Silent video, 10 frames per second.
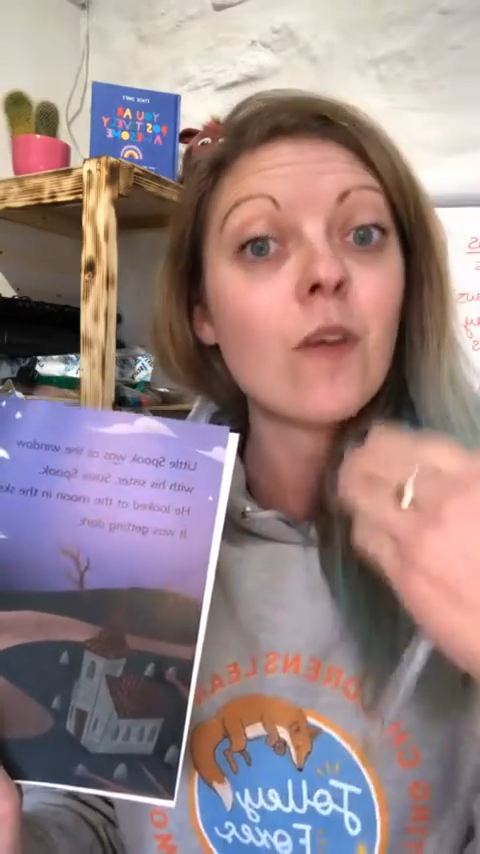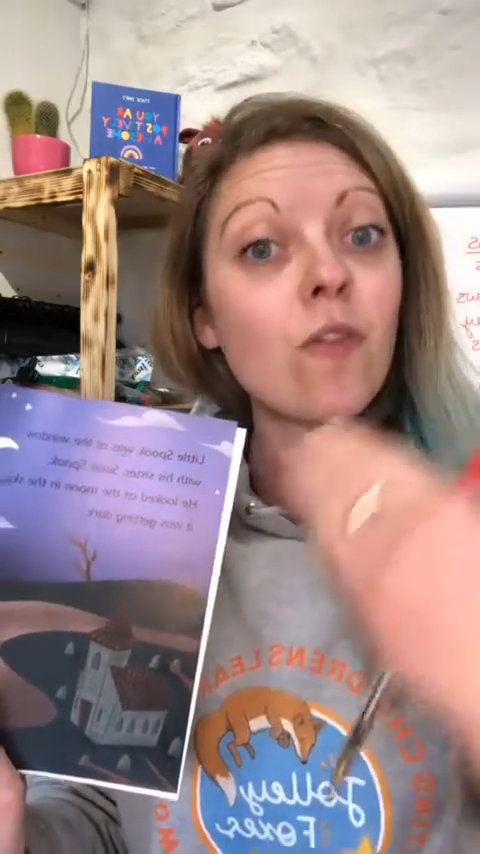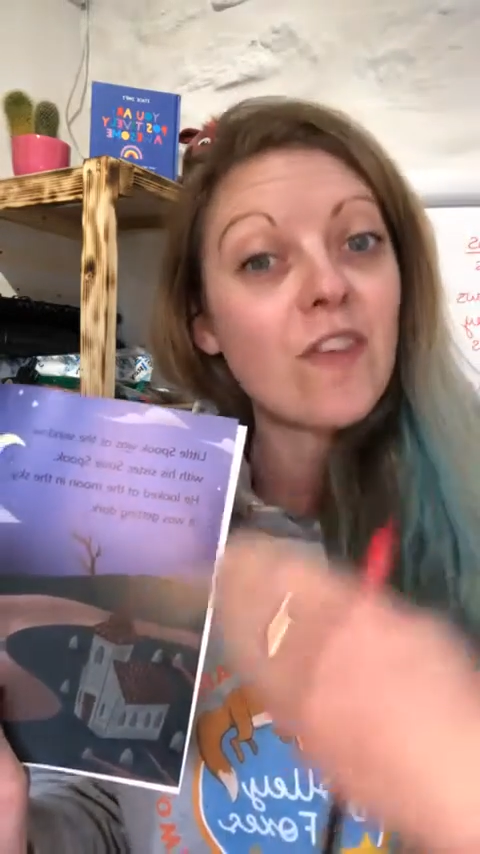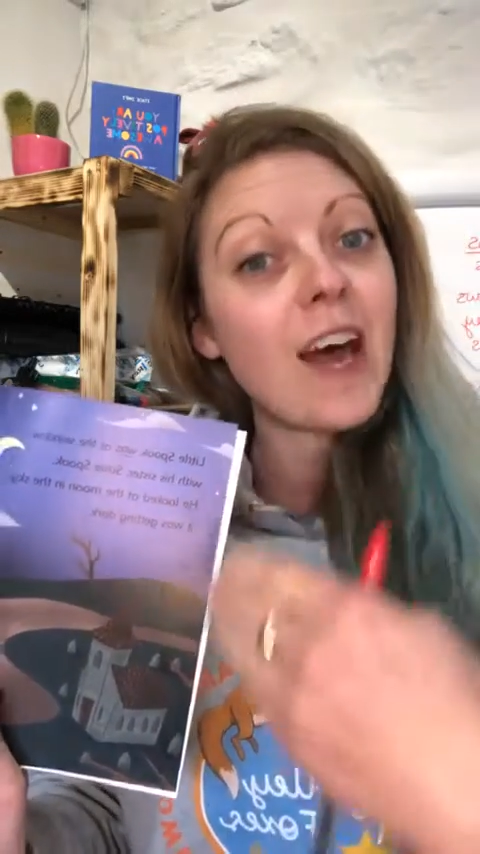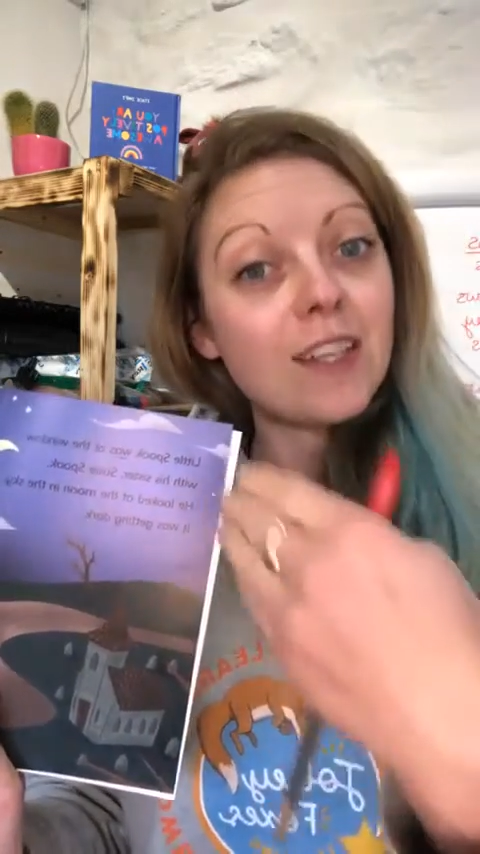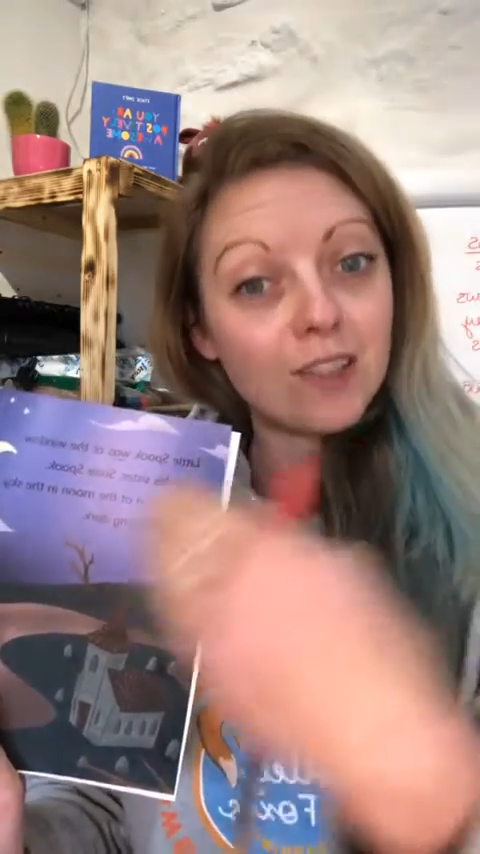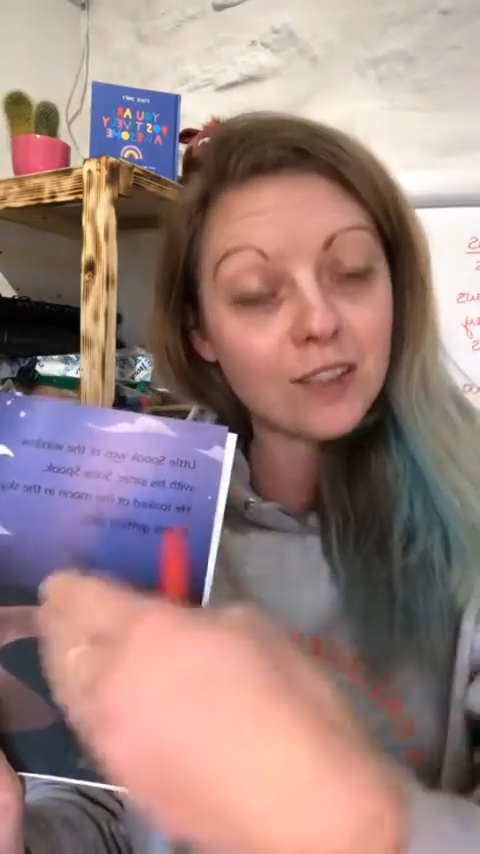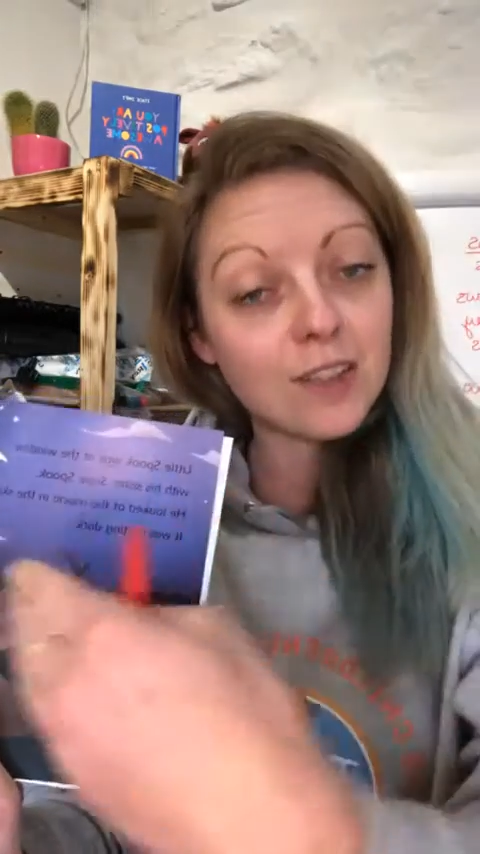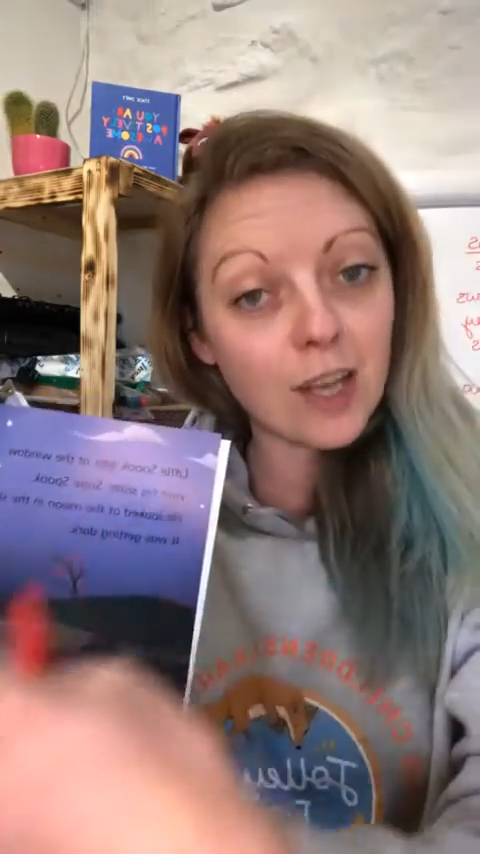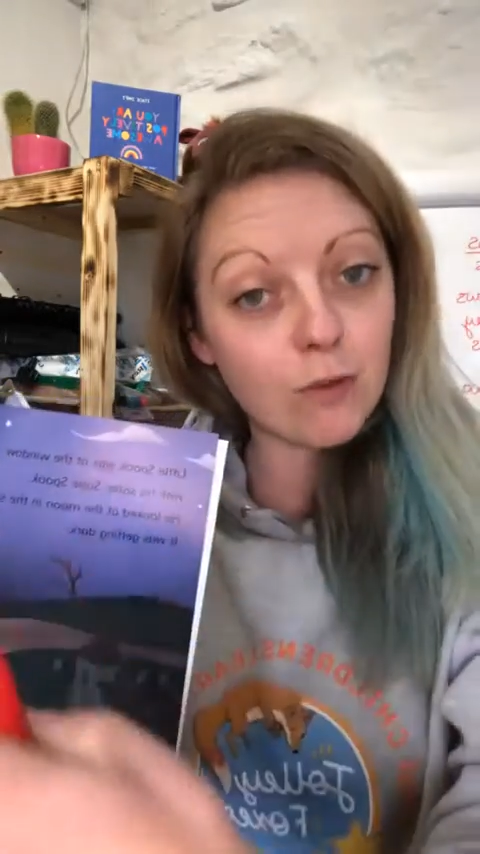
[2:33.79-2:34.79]
That
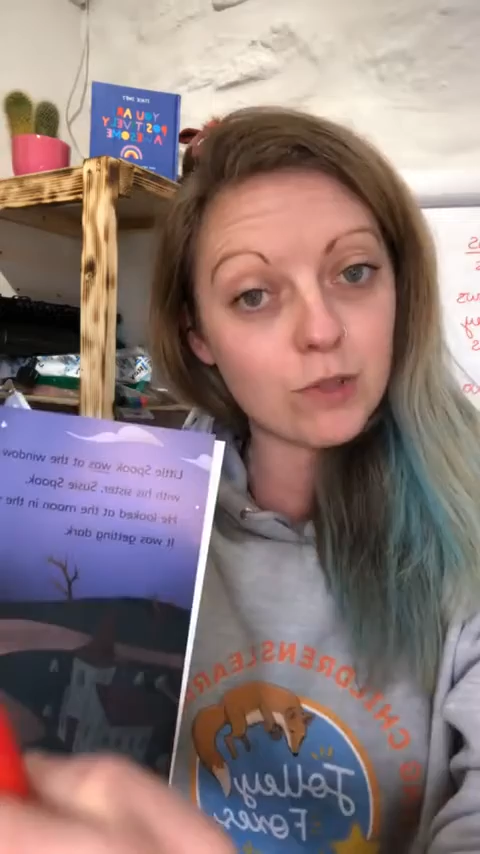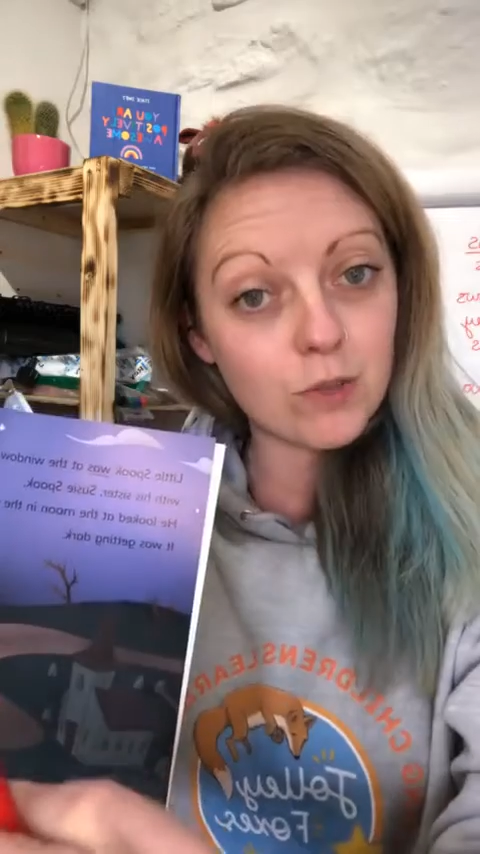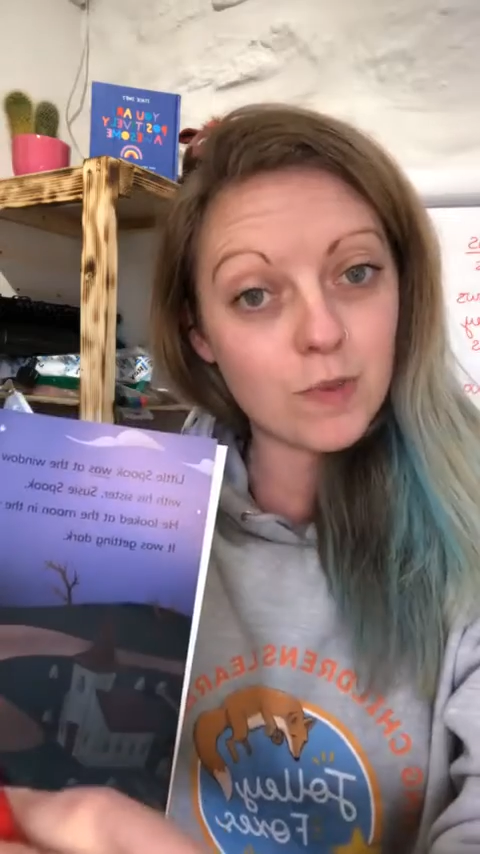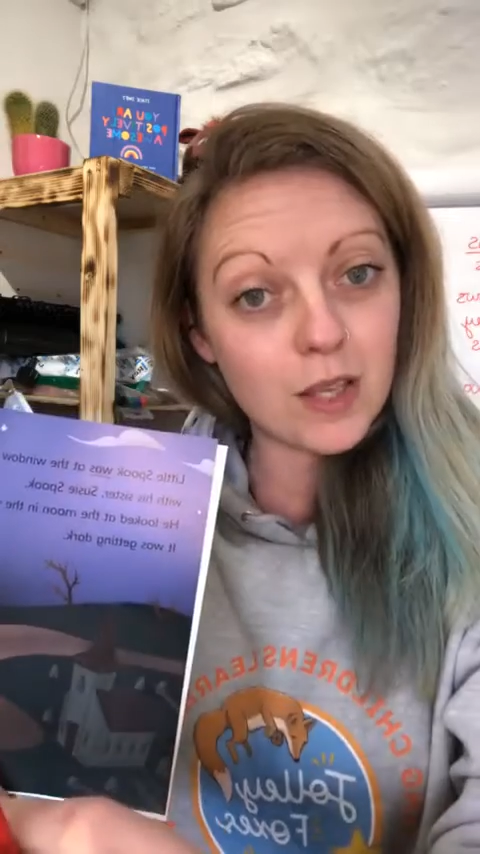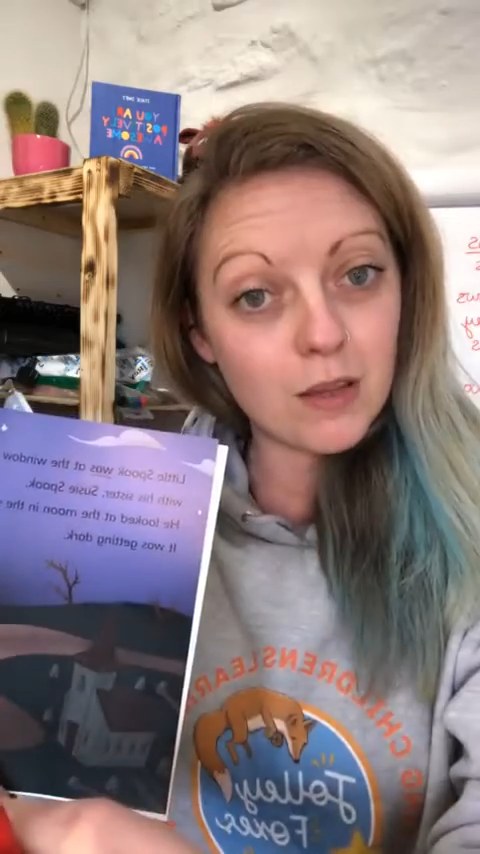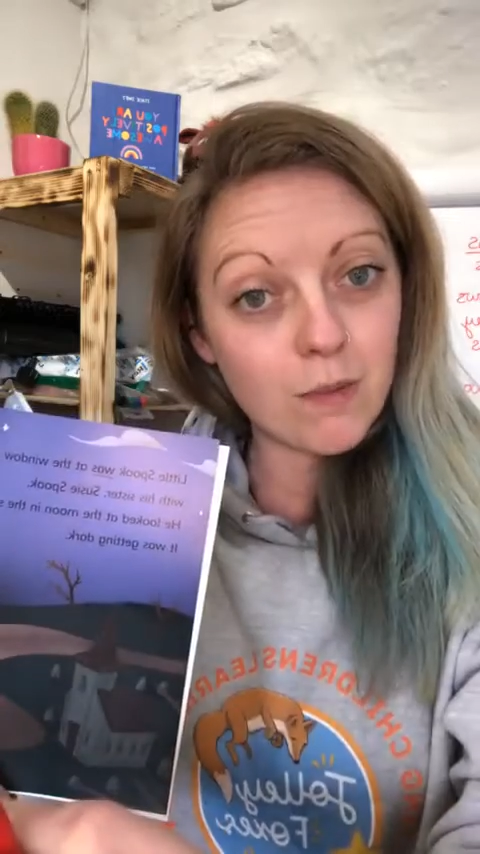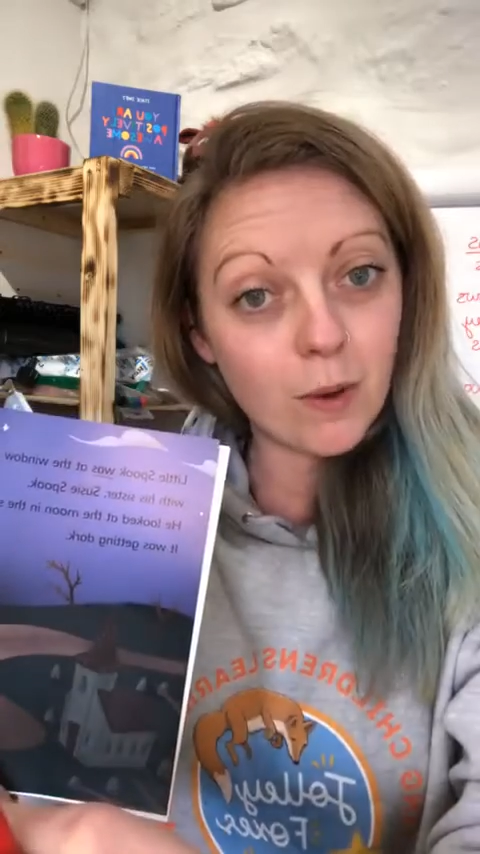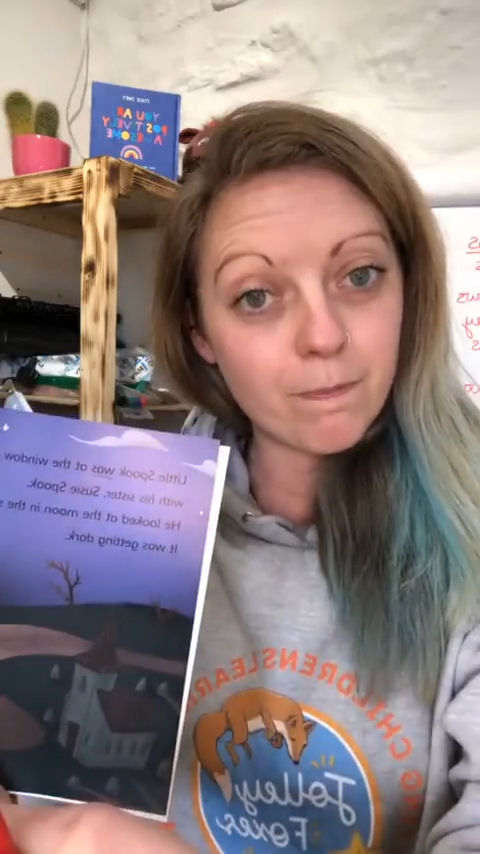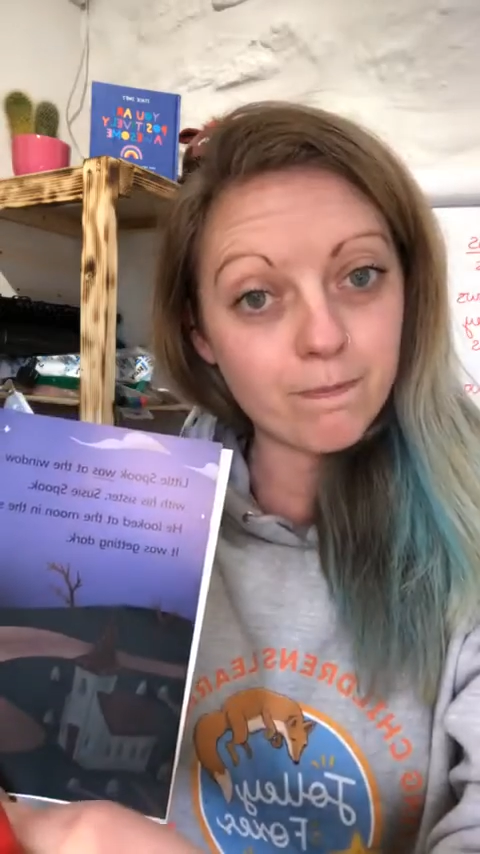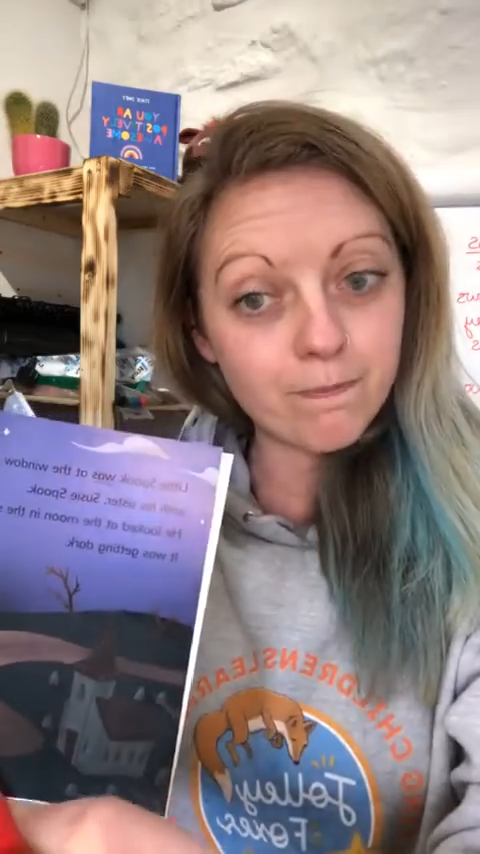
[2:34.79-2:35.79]
does help to speed them up.